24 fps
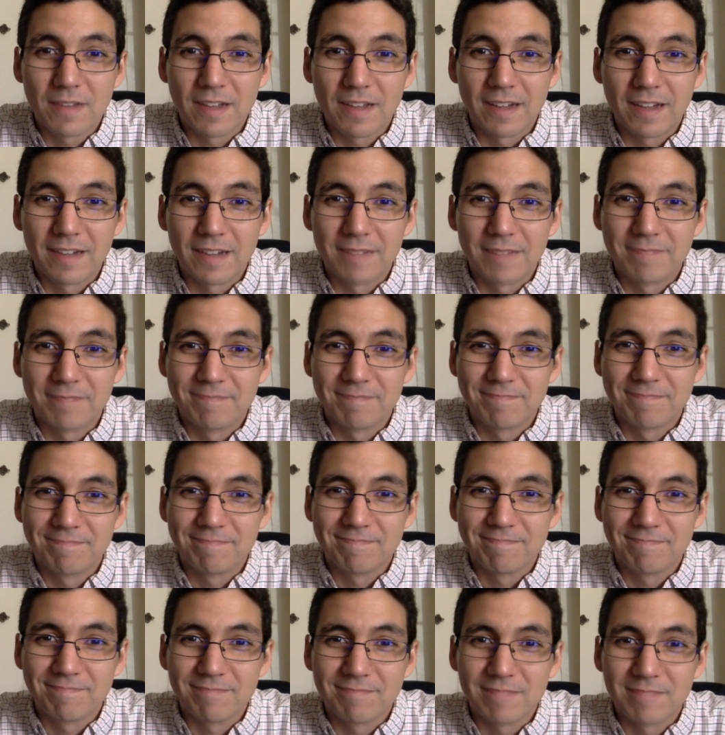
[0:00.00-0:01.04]
um,
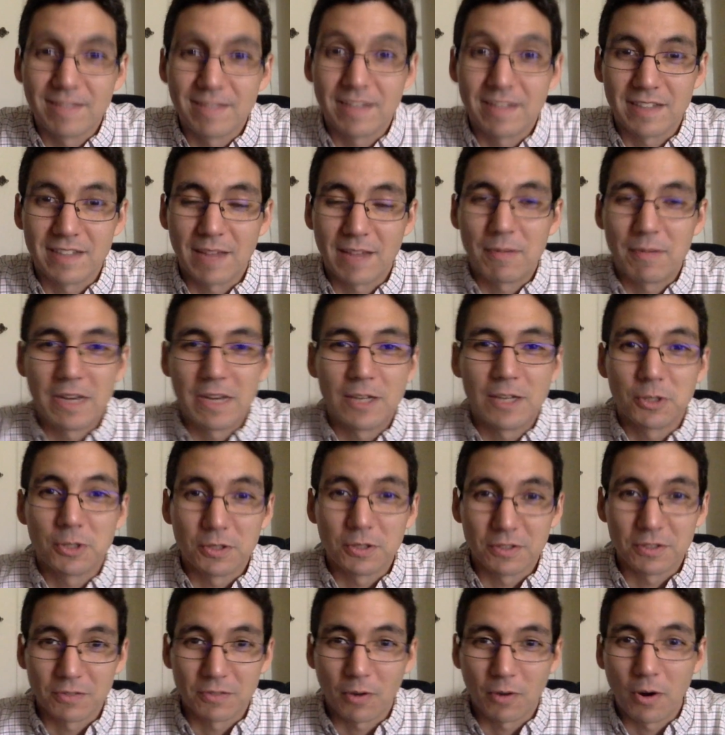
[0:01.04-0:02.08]

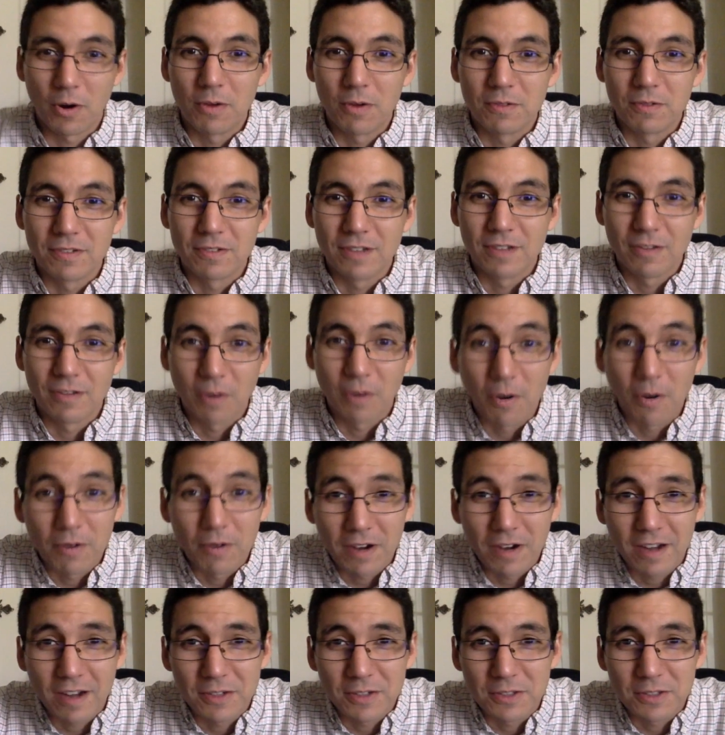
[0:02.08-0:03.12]
examinations of our own
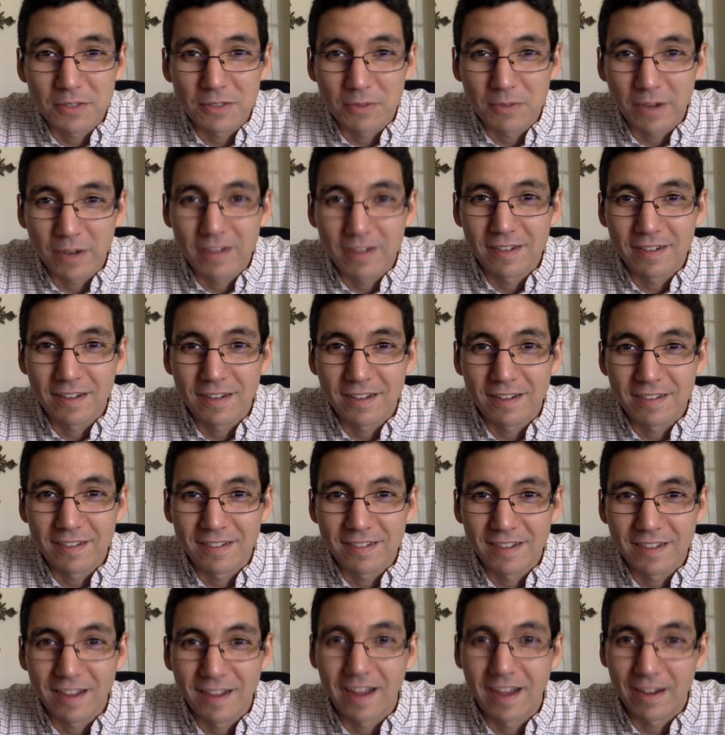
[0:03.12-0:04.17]
conscience, right?
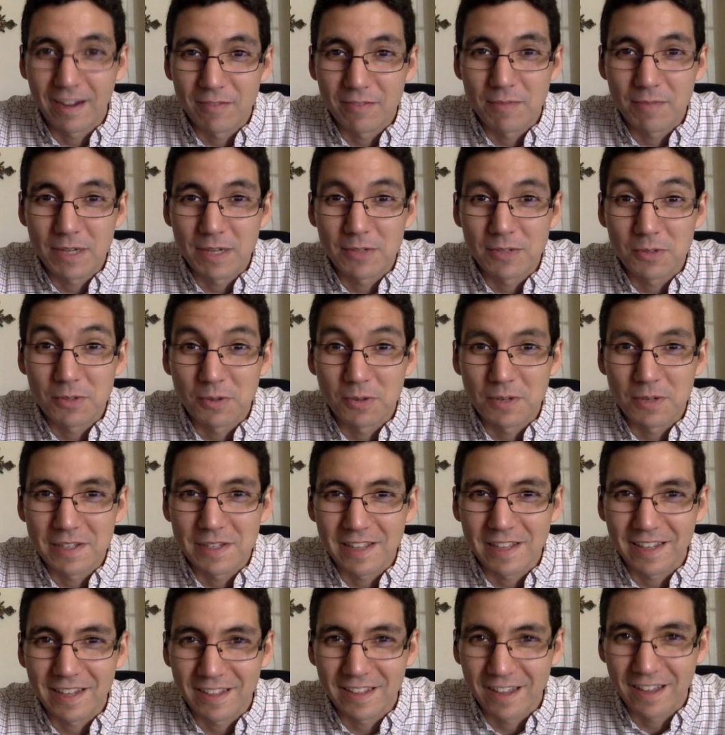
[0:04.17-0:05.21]
I have many
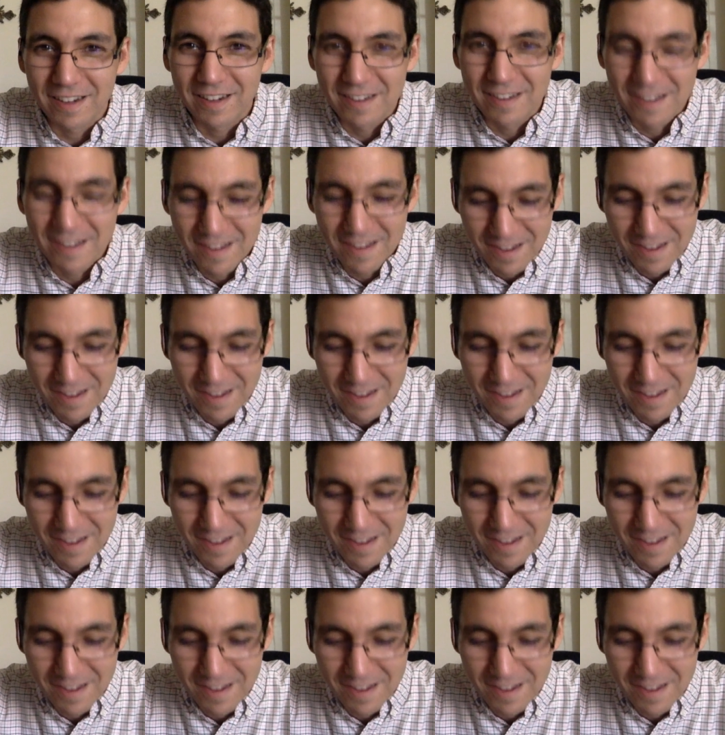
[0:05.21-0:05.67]
stories like that.